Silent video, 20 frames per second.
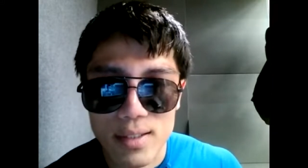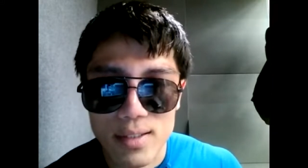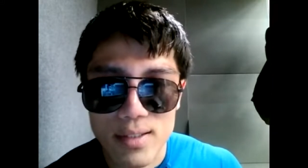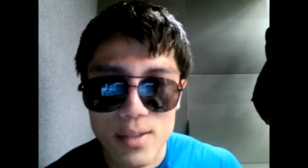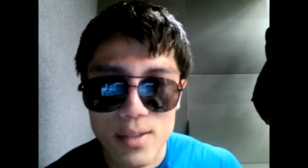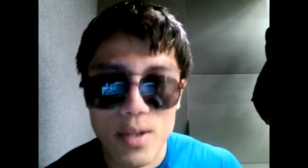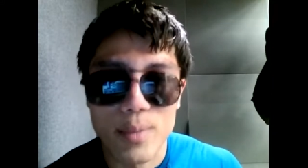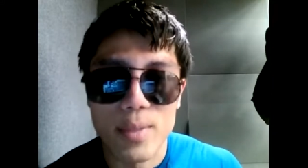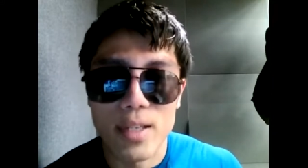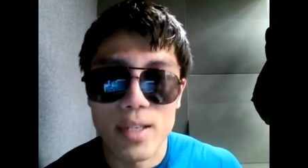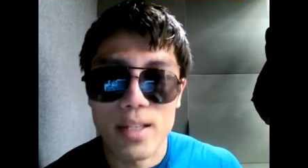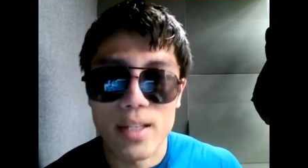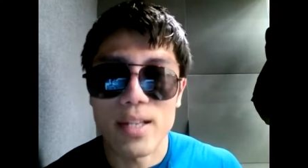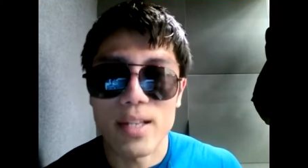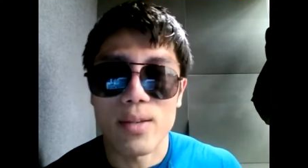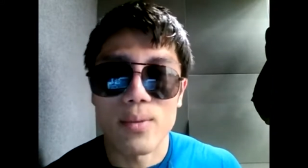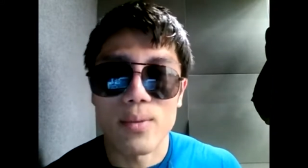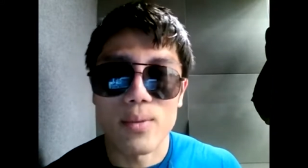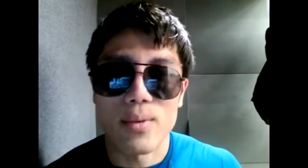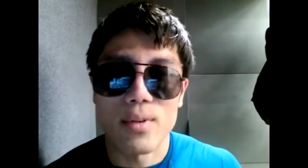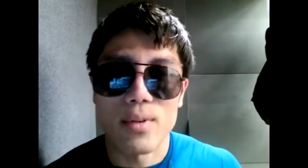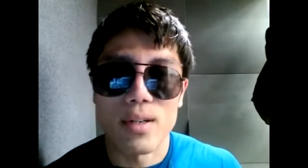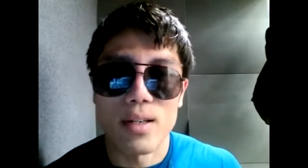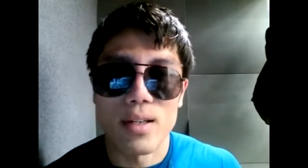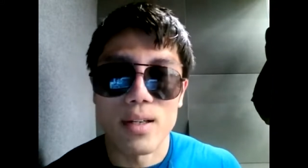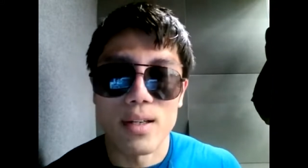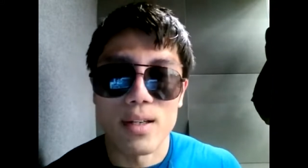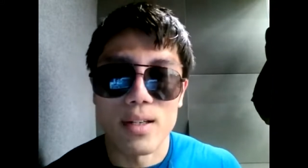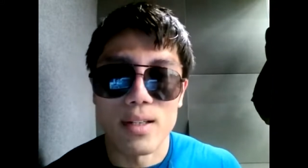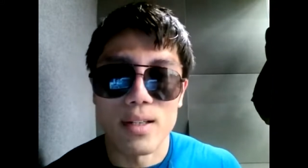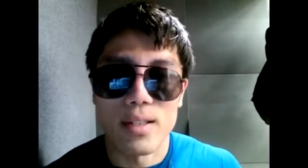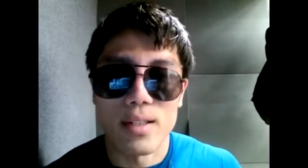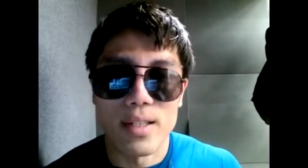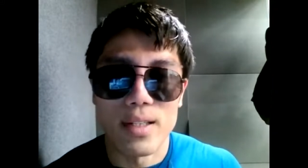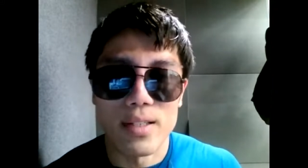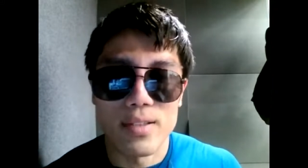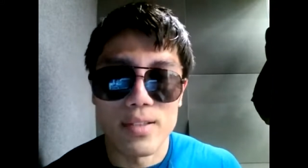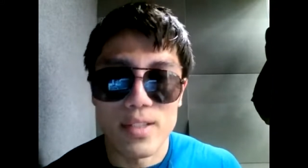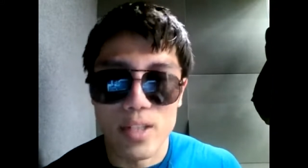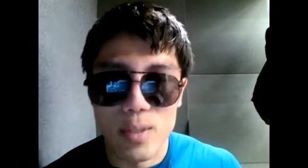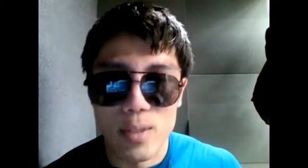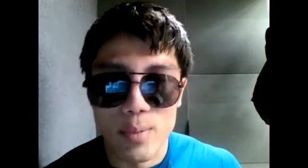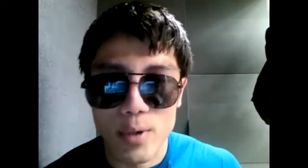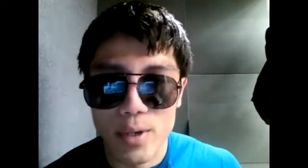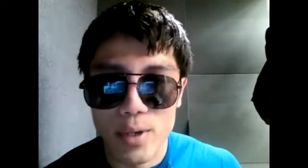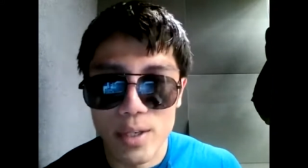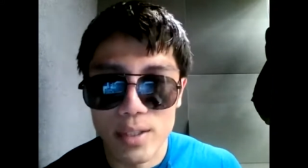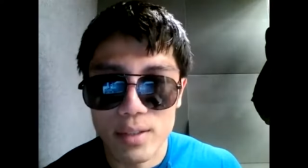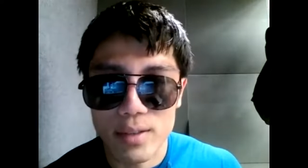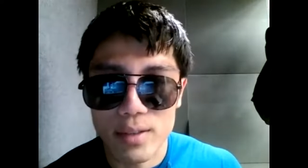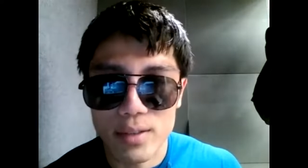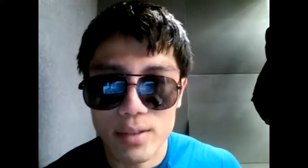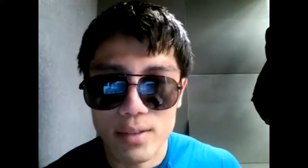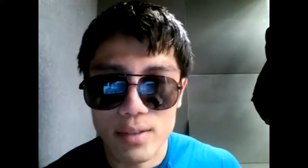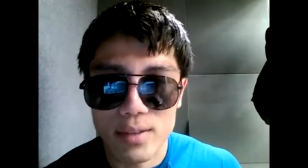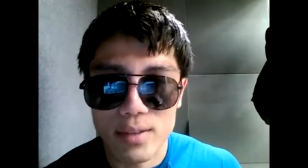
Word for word: So, I mean, like, uh, is there a point?